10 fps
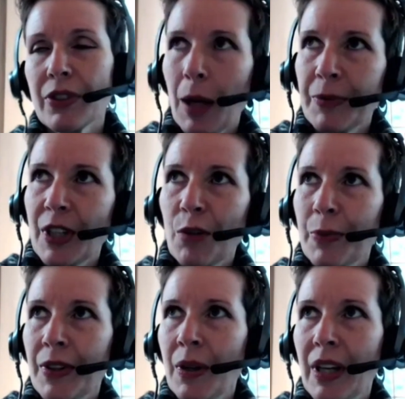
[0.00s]
popped
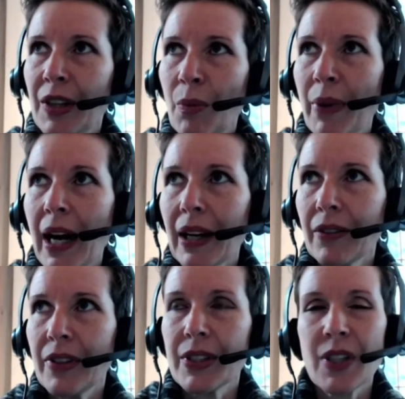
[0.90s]
up in the
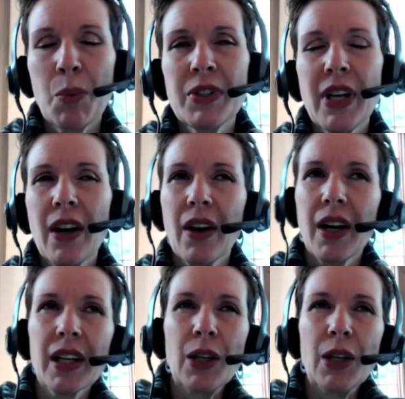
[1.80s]
back of the cemetery,